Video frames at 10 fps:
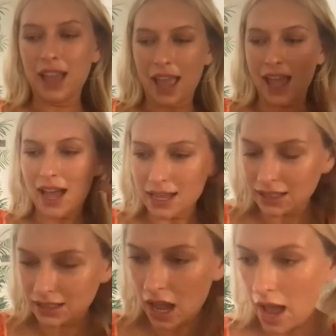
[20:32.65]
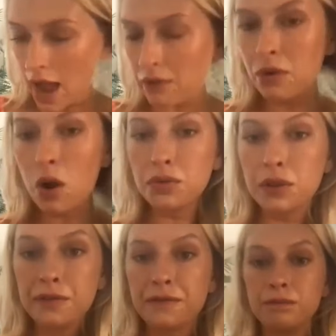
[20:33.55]
And I wrote
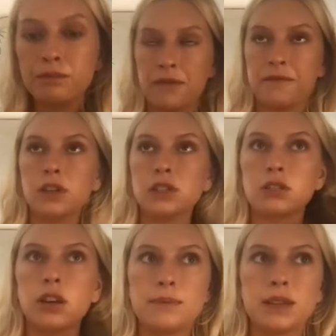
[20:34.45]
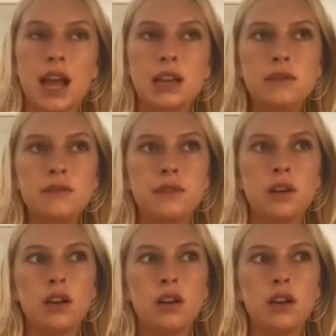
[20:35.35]
the my first script kind of